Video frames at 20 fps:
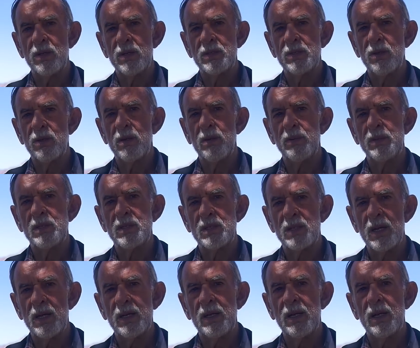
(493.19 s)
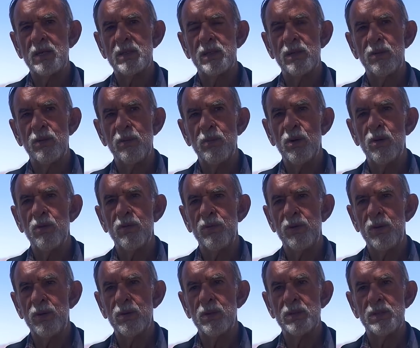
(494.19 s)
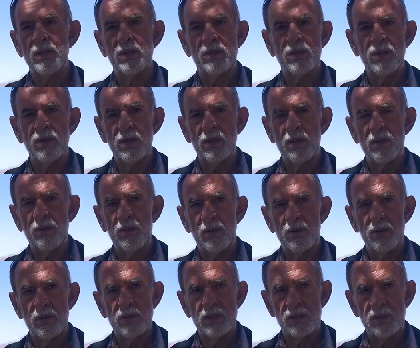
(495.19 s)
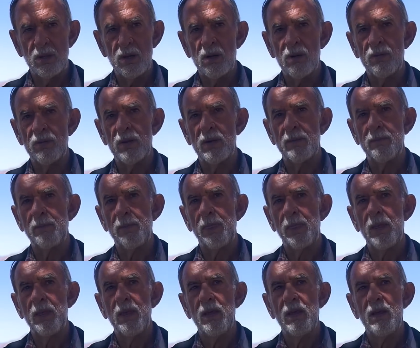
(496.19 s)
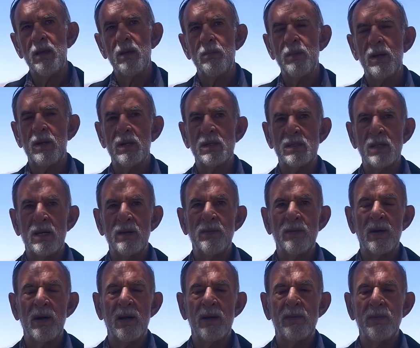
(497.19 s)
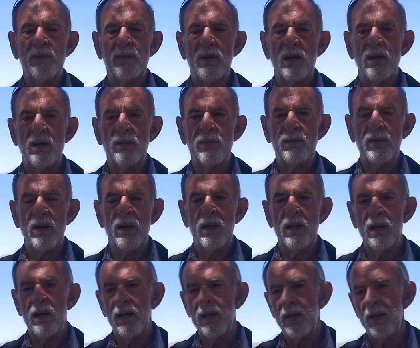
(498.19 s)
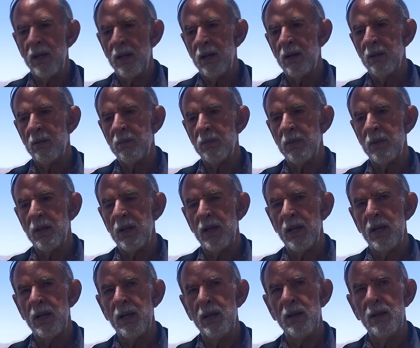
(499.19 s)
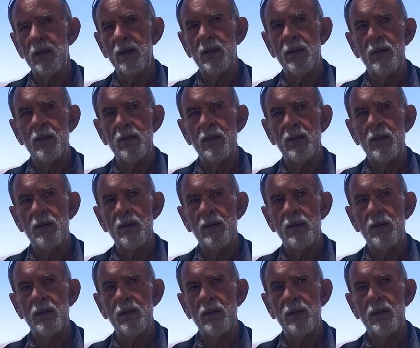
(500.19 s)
It's going to be psychics and remote viewers that's going to solve it, because I am a